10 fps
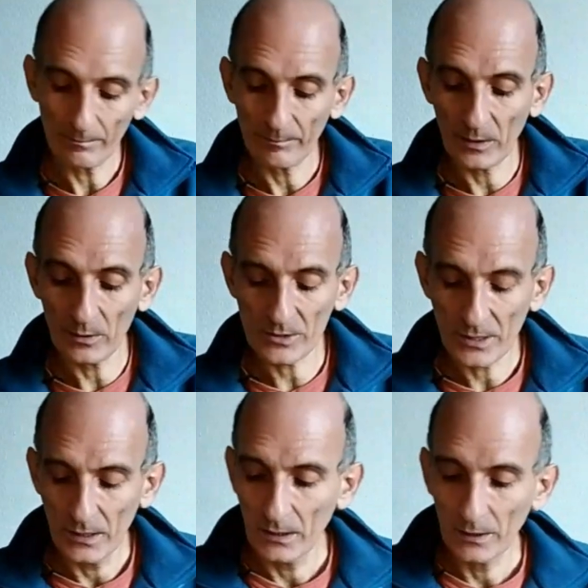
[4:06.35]

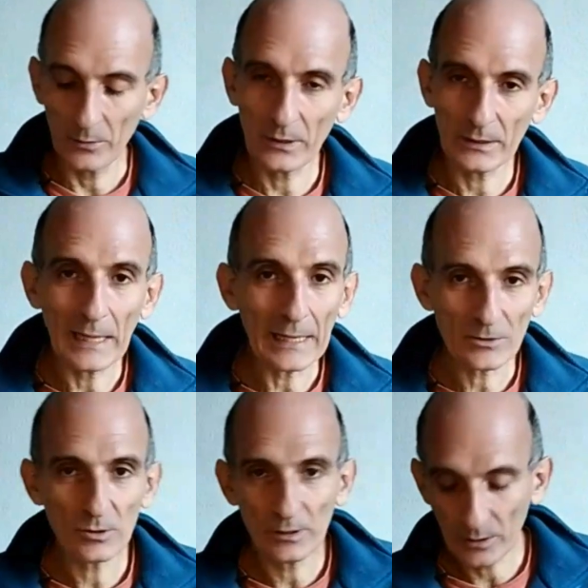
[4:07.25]
Because you
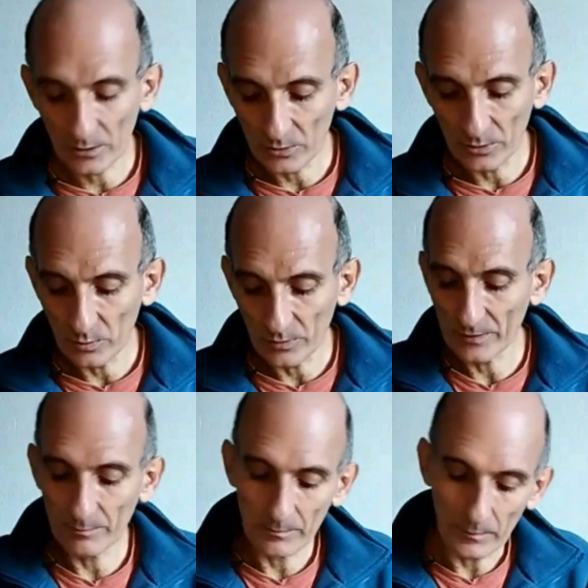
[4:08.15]
can do it
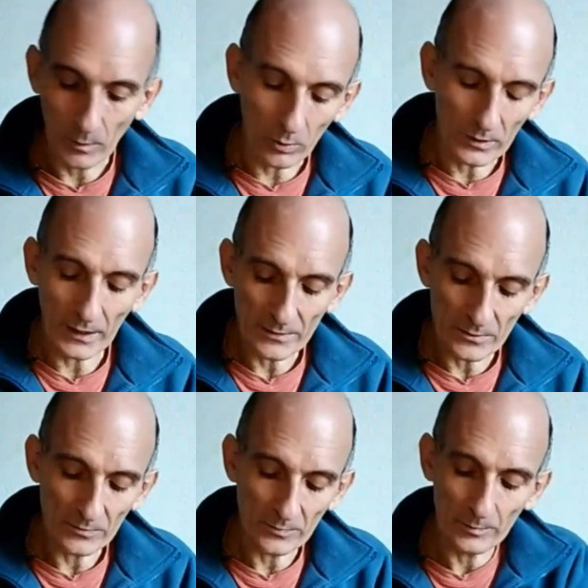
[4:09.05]
with all kinds
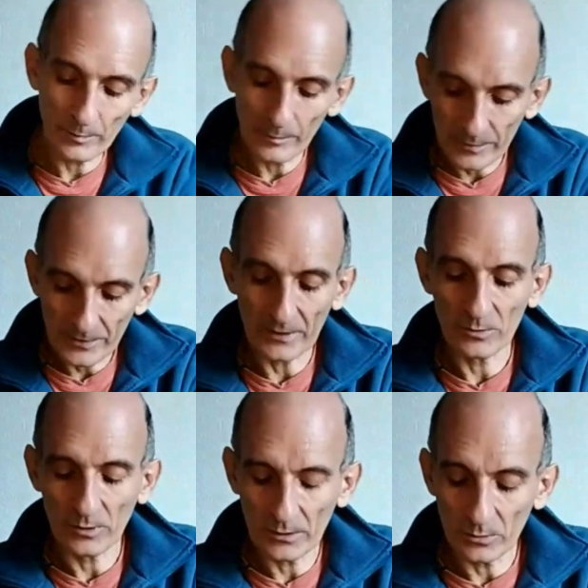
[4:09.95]
of things.
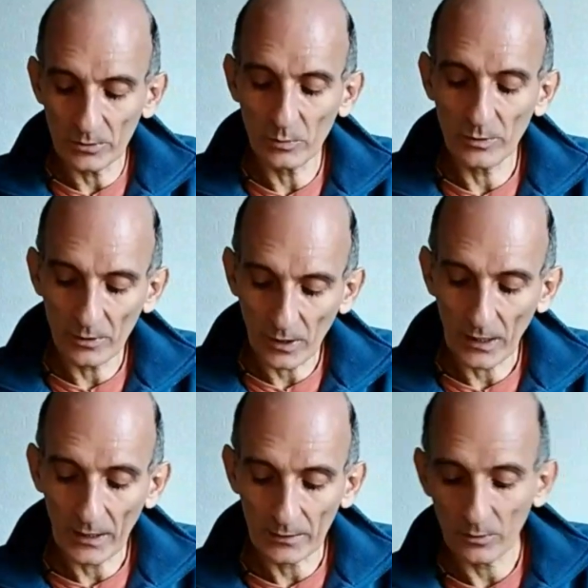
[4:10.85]
You can do it with your
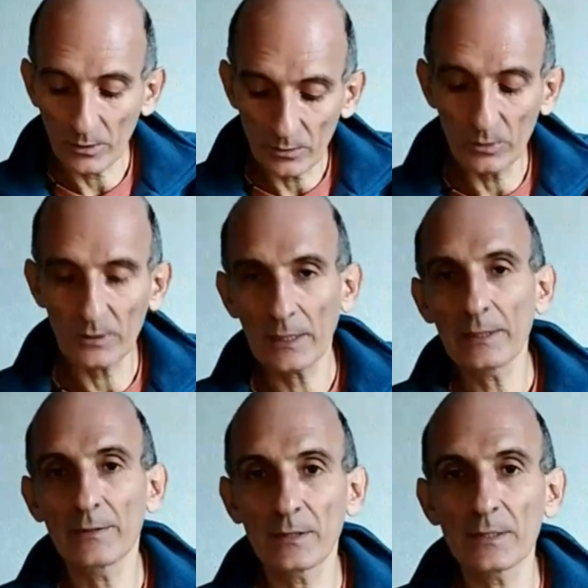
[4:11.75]
hand. You can do it
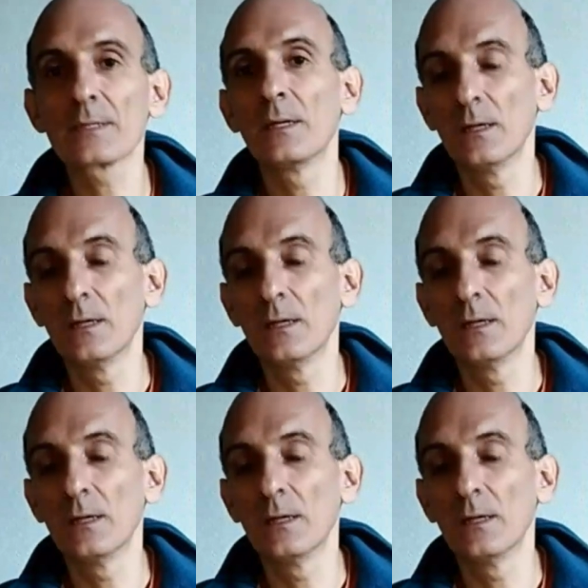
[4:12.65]
like this.